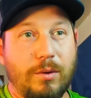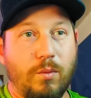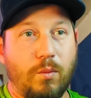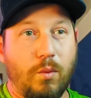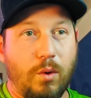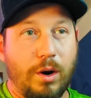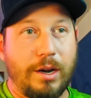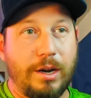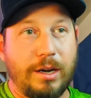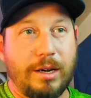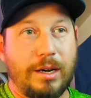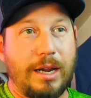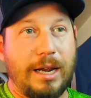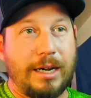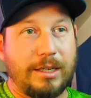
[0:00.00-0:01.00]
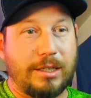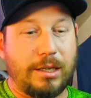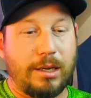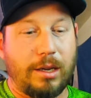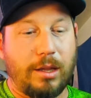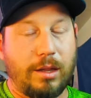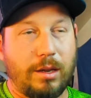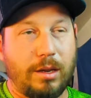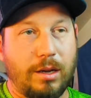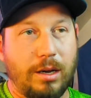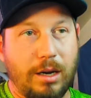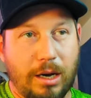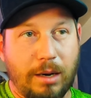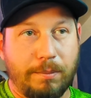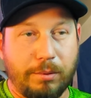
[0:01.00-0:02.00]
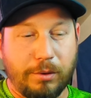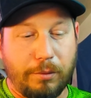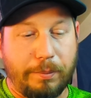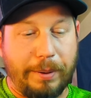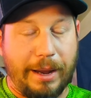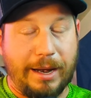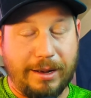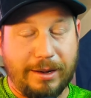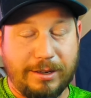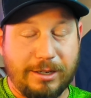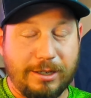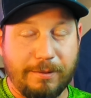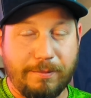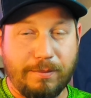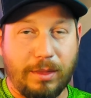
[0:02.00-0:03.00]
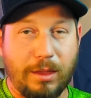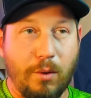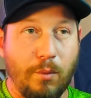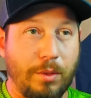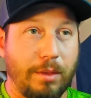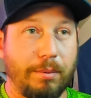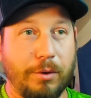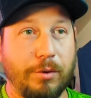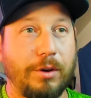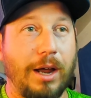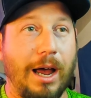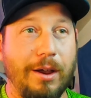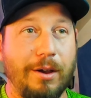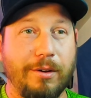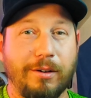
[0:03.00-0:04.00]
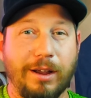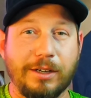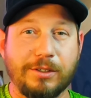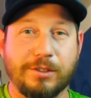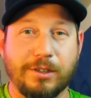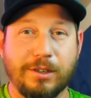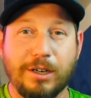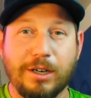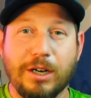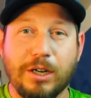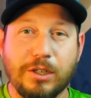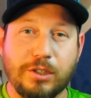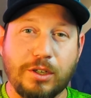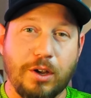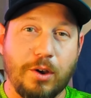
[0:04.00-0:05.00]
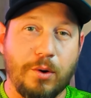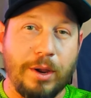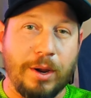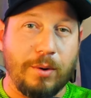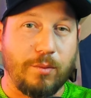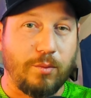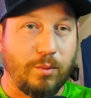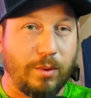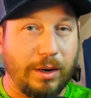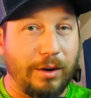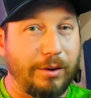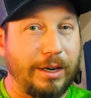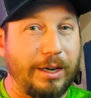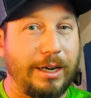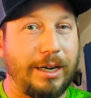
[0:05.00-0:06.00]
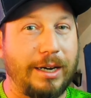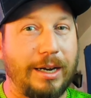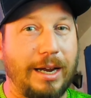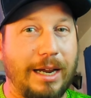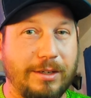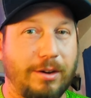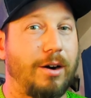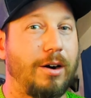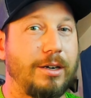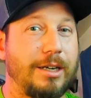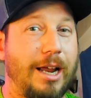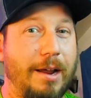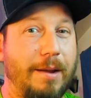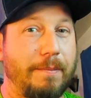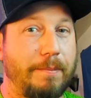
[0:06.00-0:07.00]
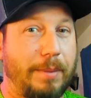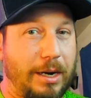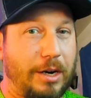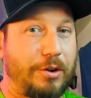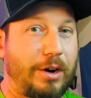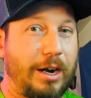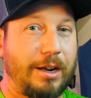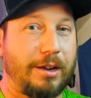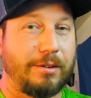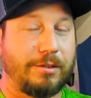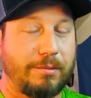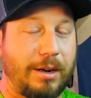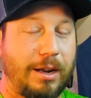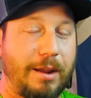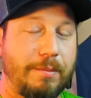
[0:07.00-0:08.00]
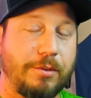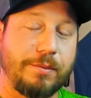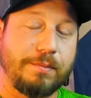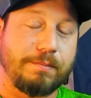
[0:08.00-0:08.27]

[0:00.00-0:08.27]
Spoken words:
One, it's a blue paint with a blue diode laser, so it really has a hard time penetrating sometimes.